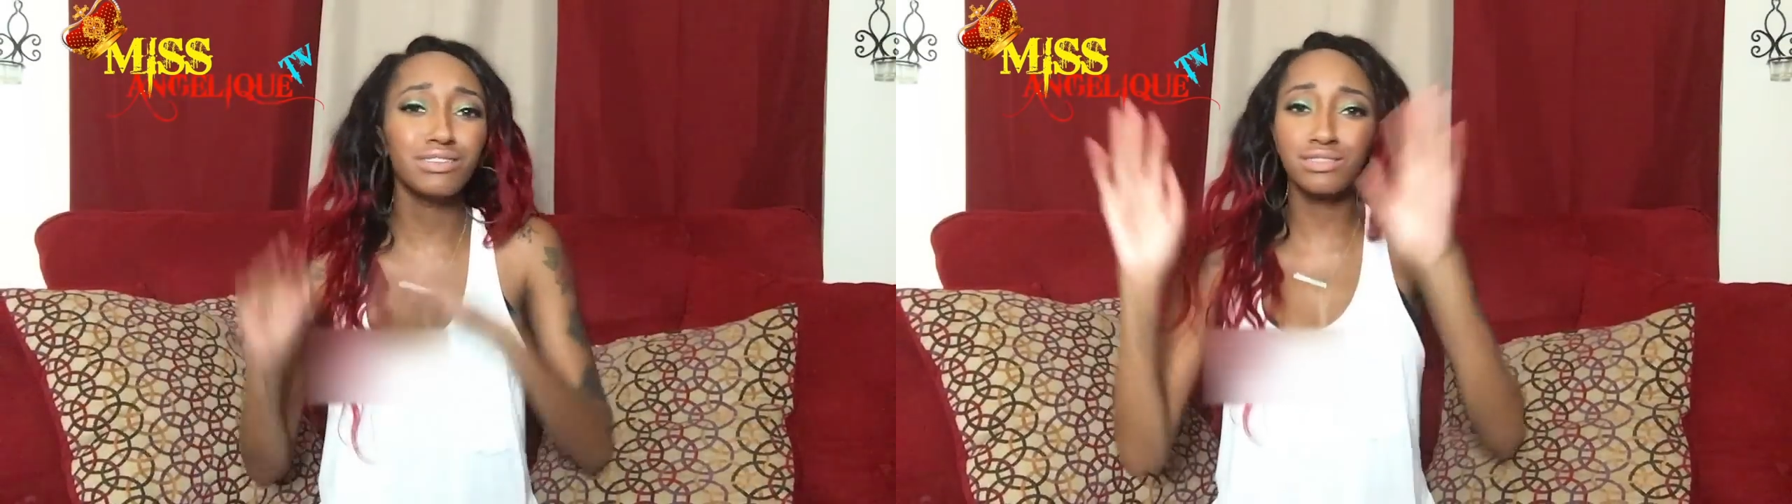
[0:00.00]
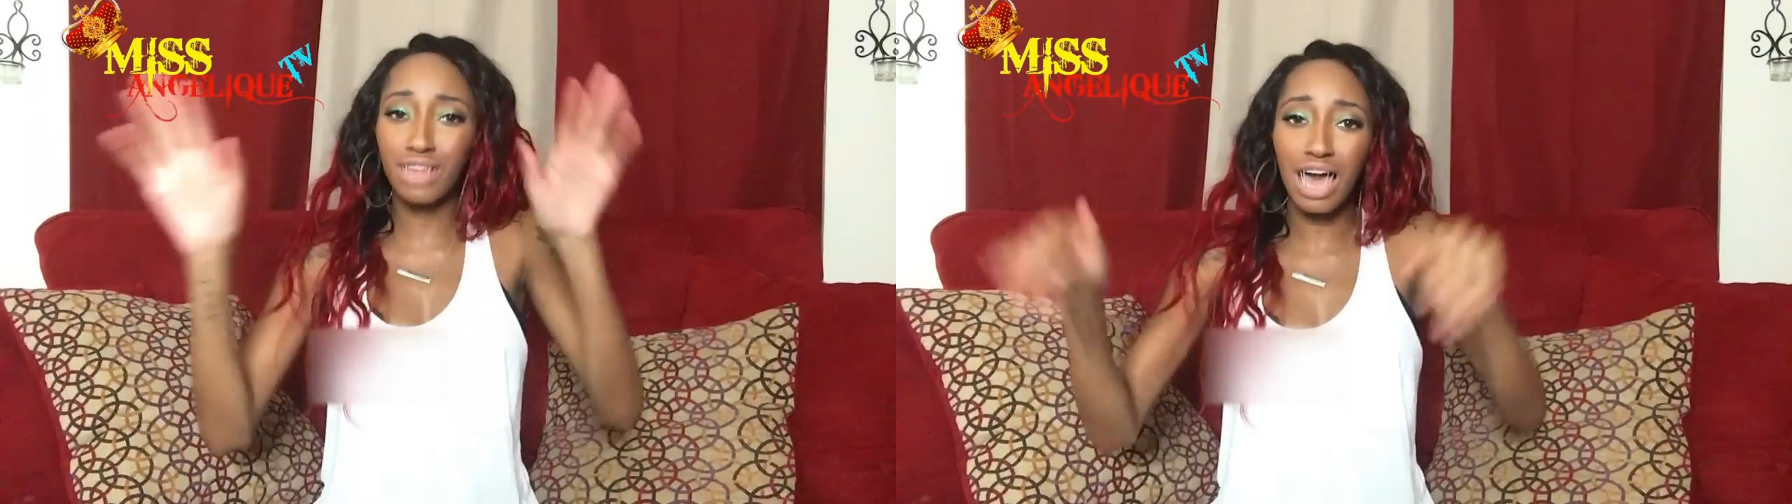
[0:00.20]

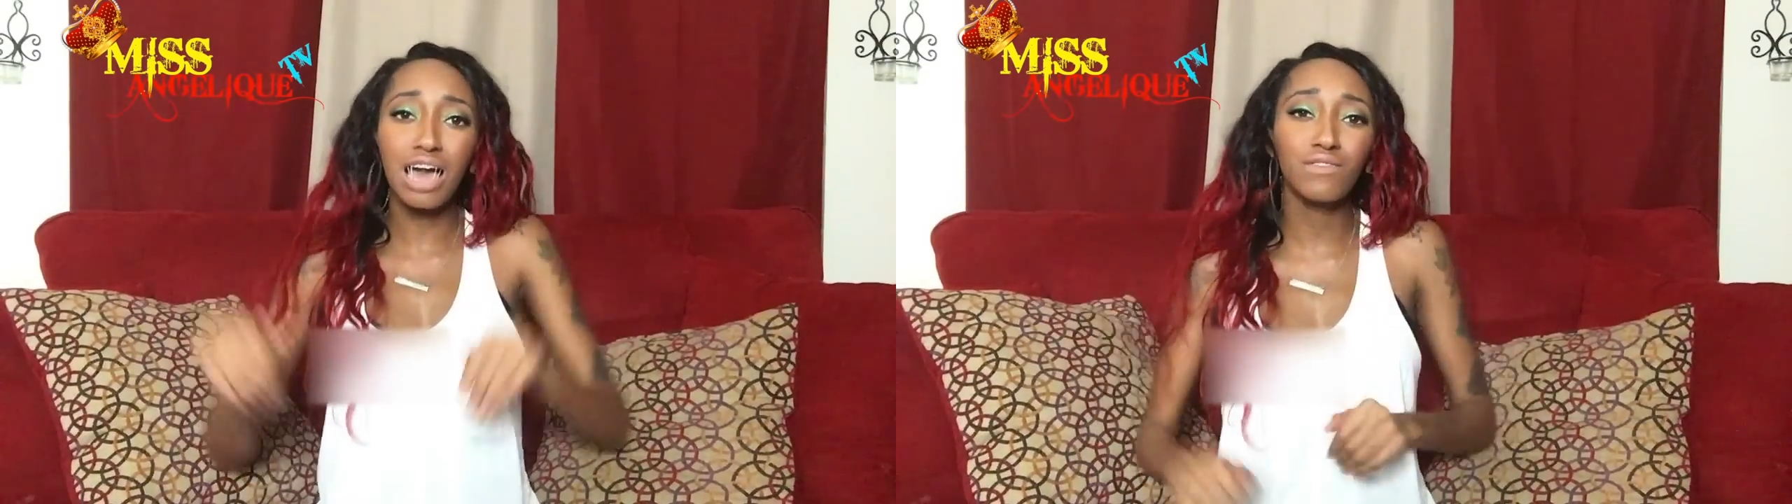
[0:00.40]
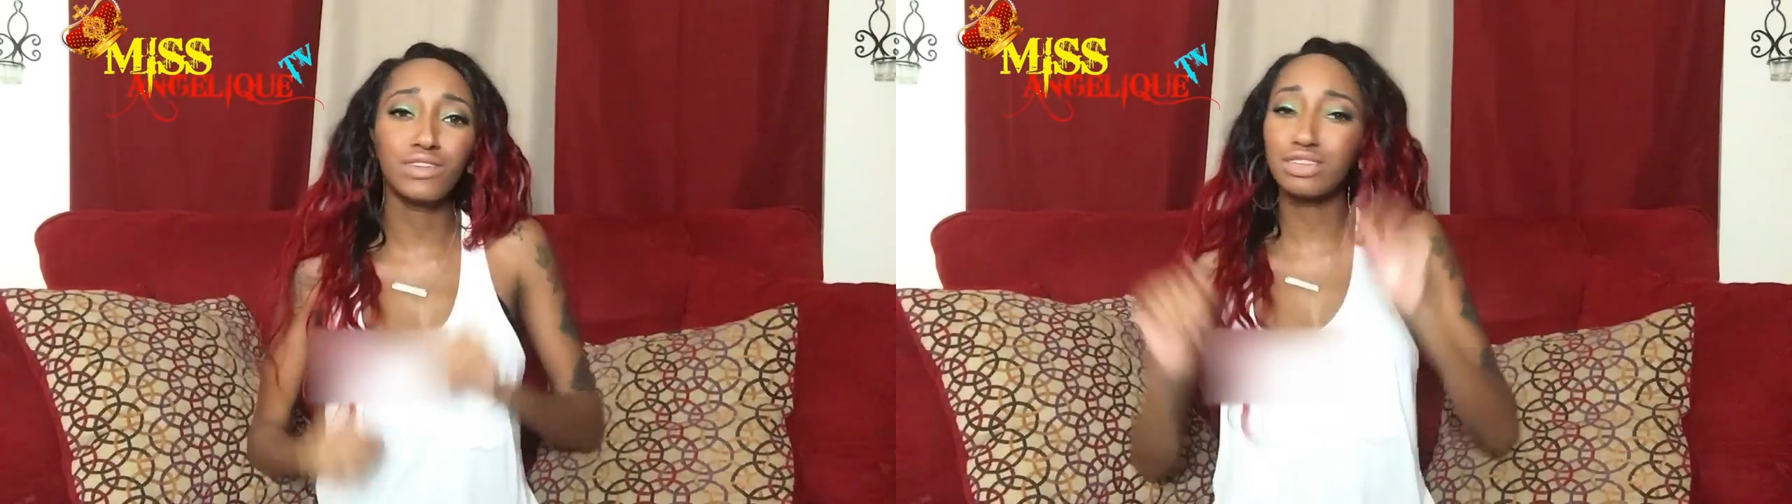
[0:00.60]
it's
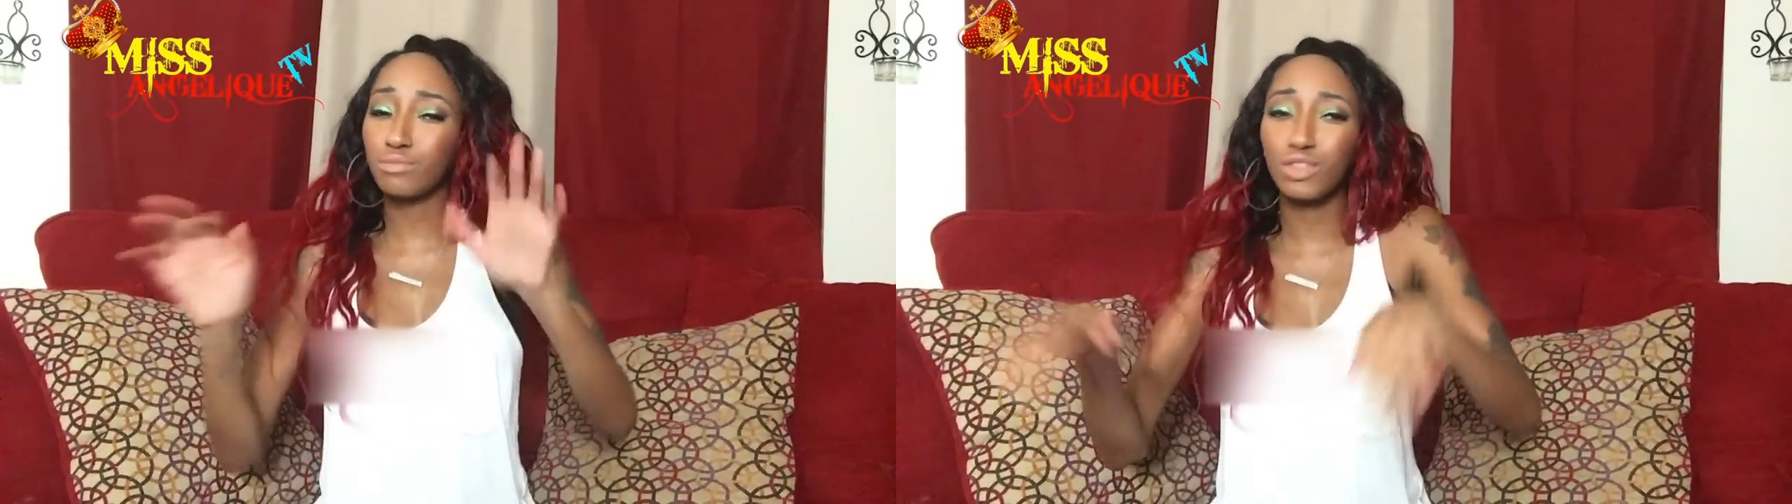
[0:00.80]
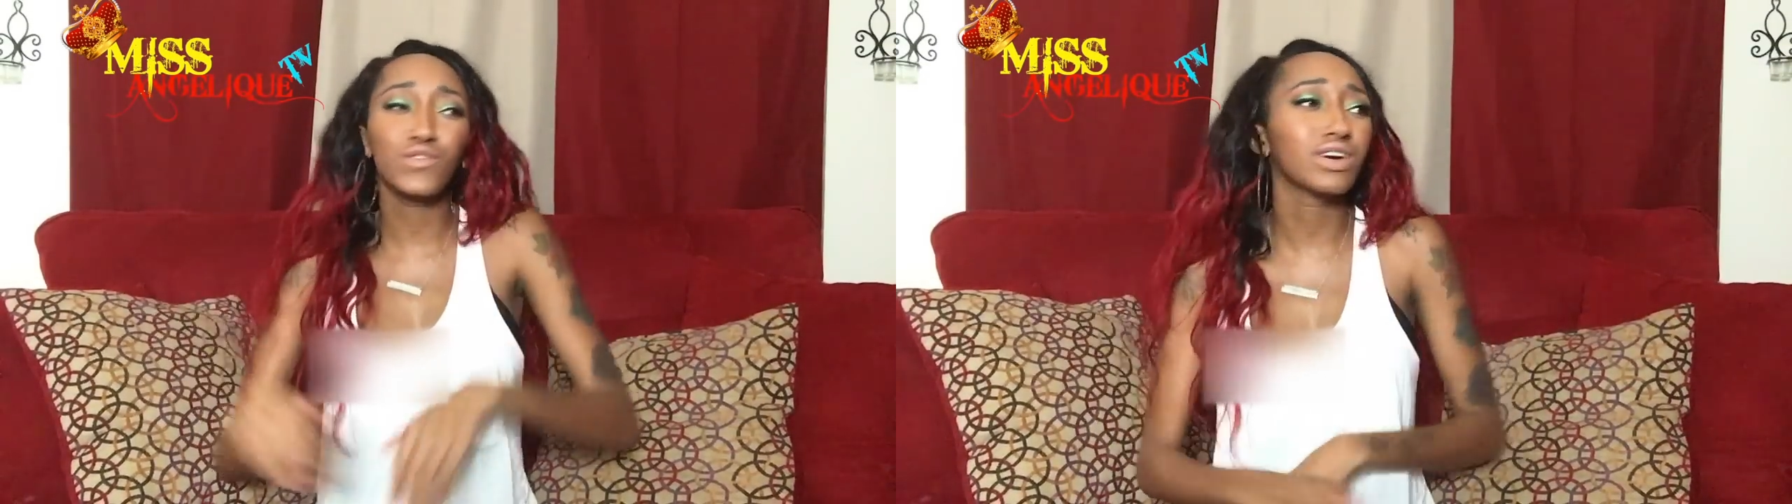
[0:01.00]
live, and this
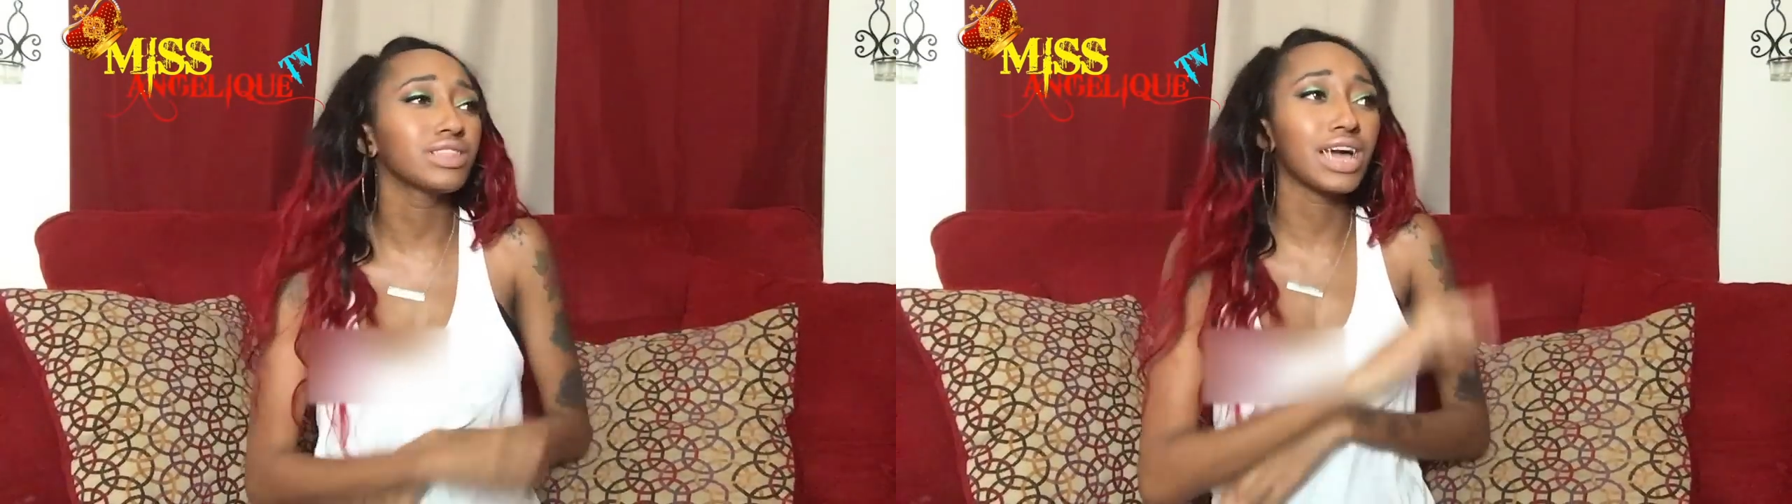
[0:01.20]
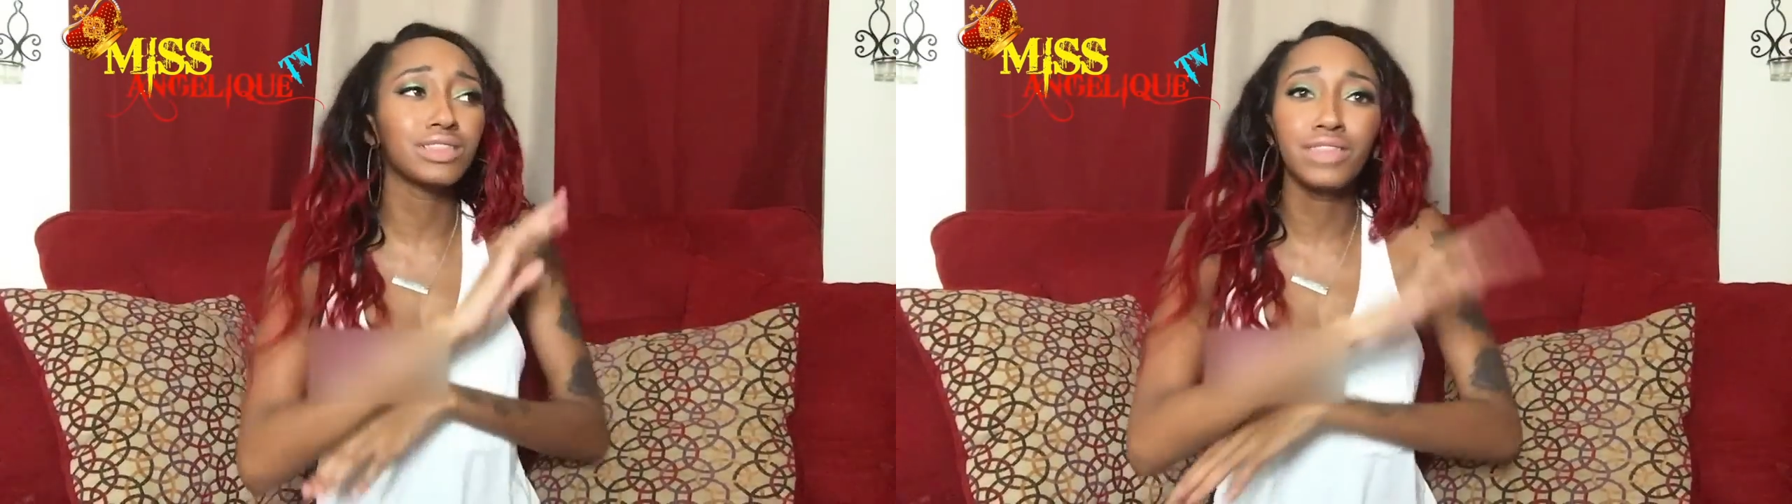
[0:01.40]
motherfucker
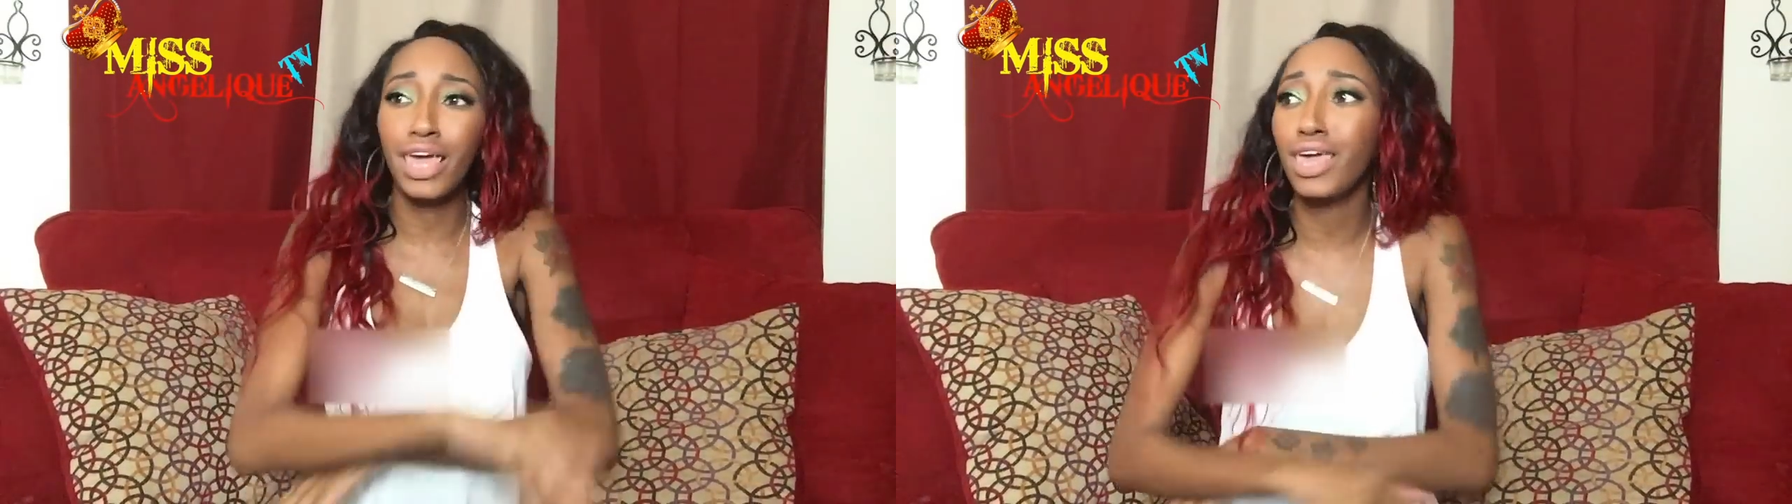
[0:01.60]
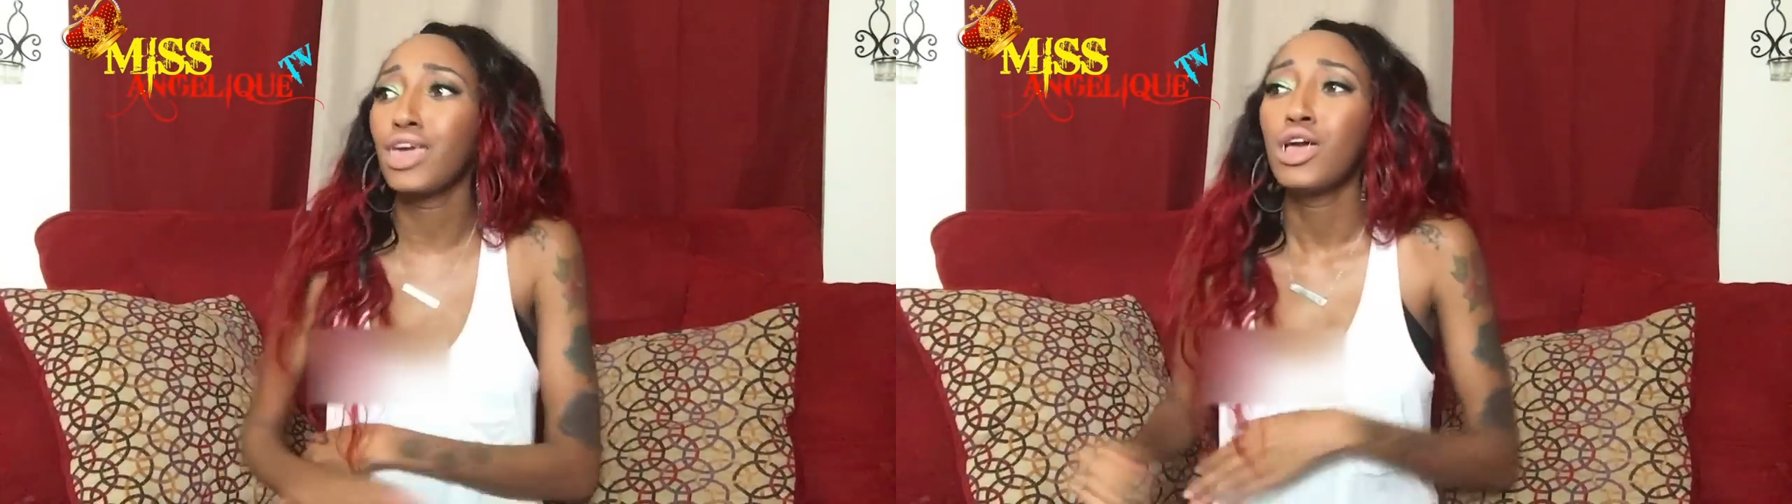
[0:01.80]
like
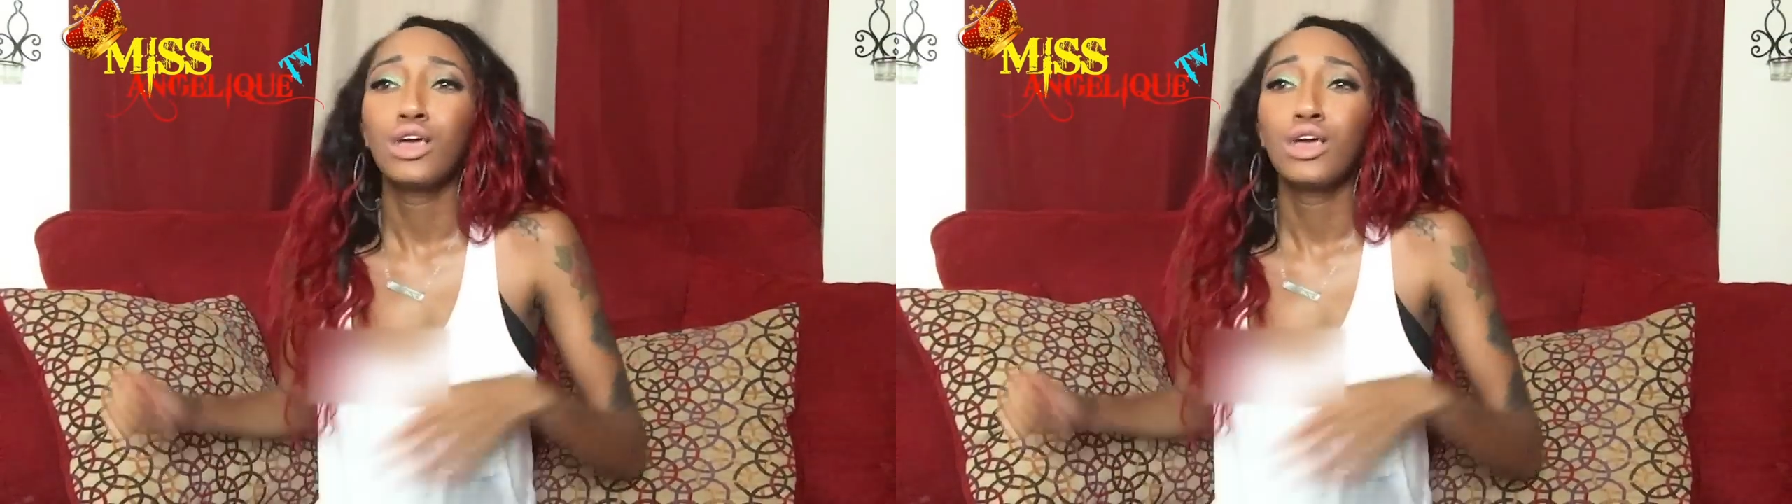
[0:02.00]
they